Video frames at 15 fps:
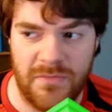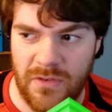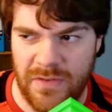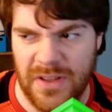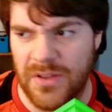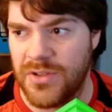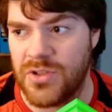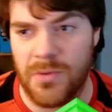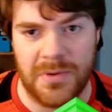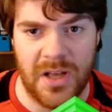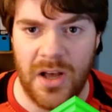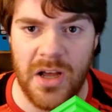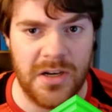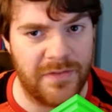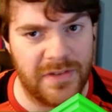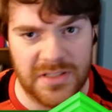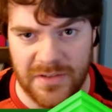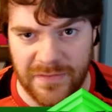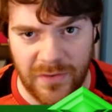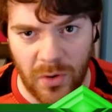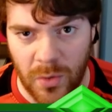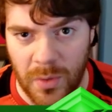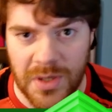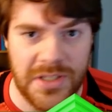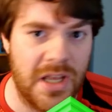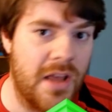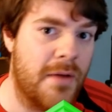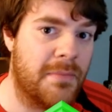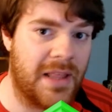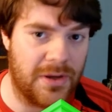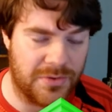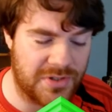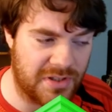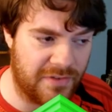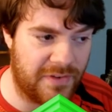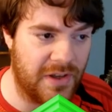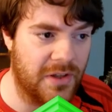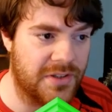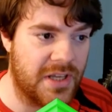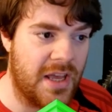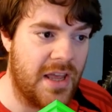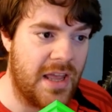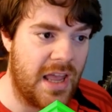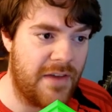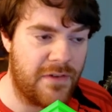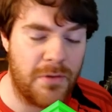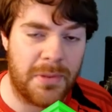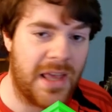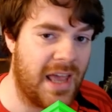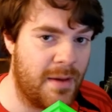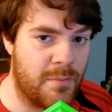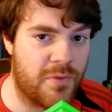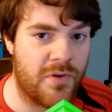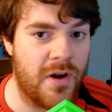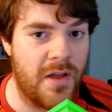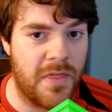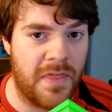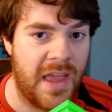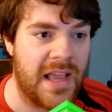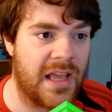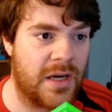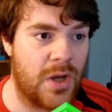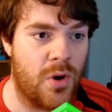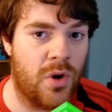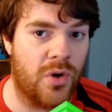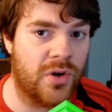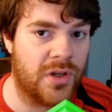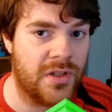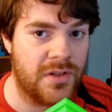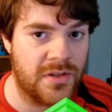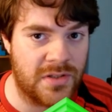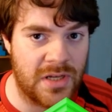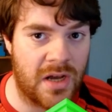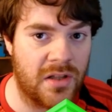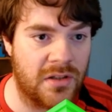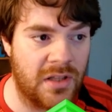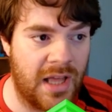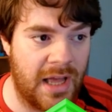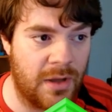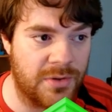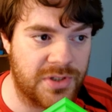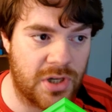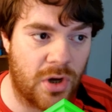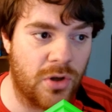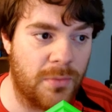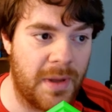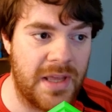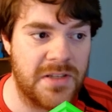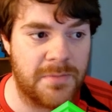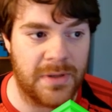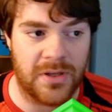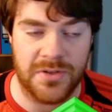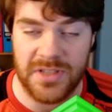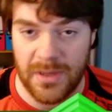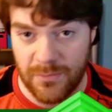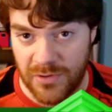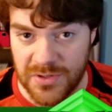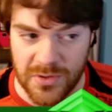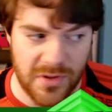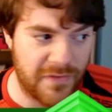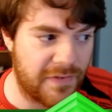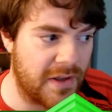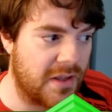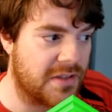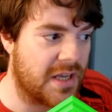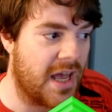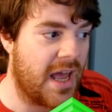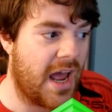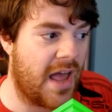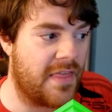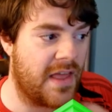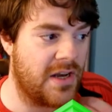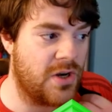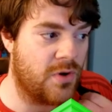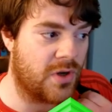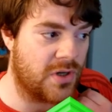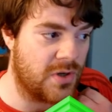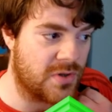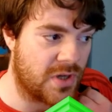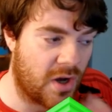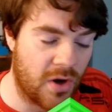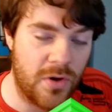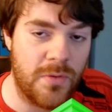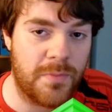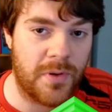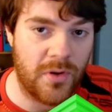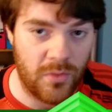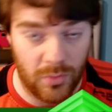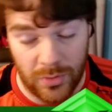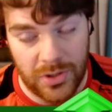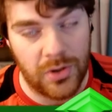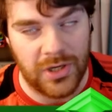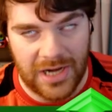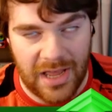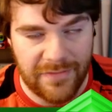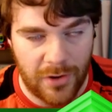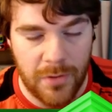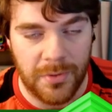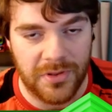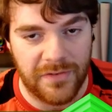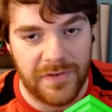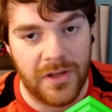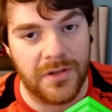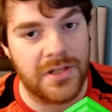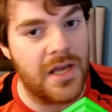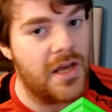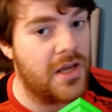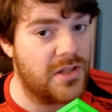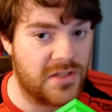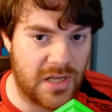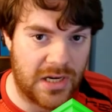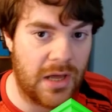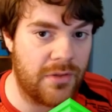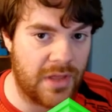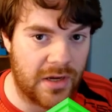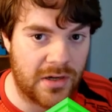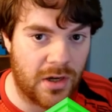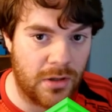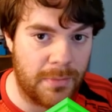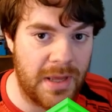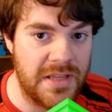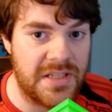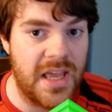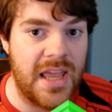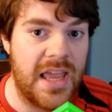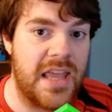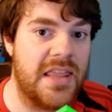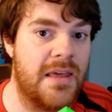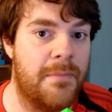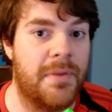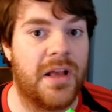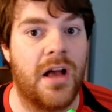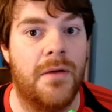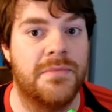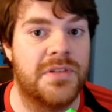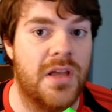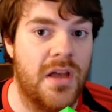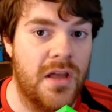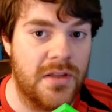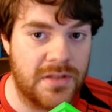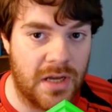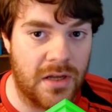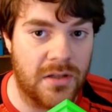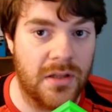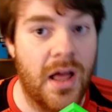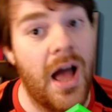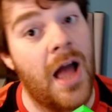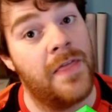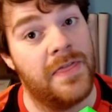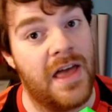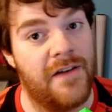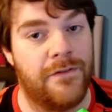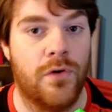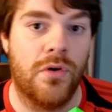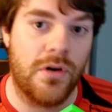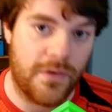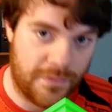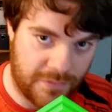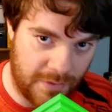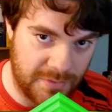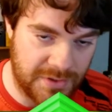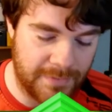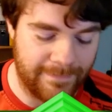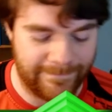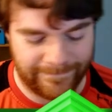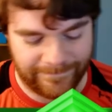reveal the top card. If it's a forward, play it onto the field. If you play Emperor, they can no longer dull out Golbez because Emperor's on the field, and then you could use Hope, or you could have Hope on the field, dull out that Golbez, he then becomes dull and therefore frozen.